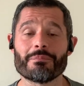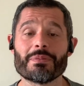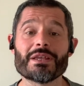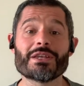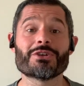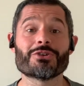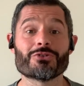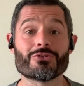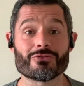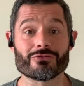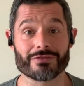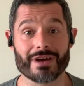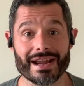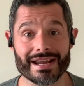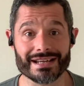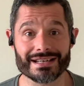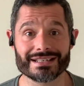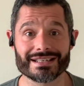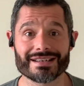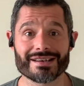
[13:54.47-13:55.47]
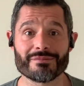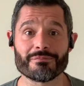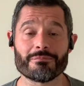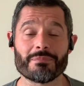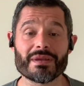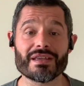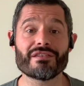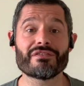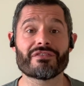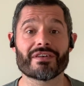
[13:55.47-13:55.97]
be great,
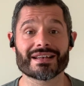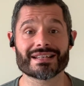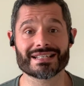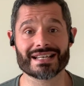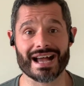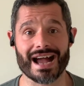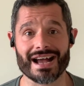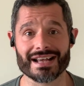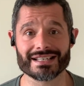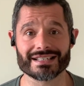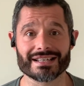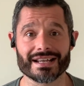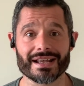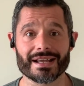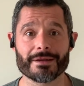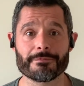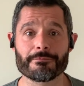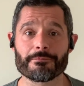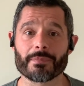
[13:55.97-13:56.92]
be fantastic,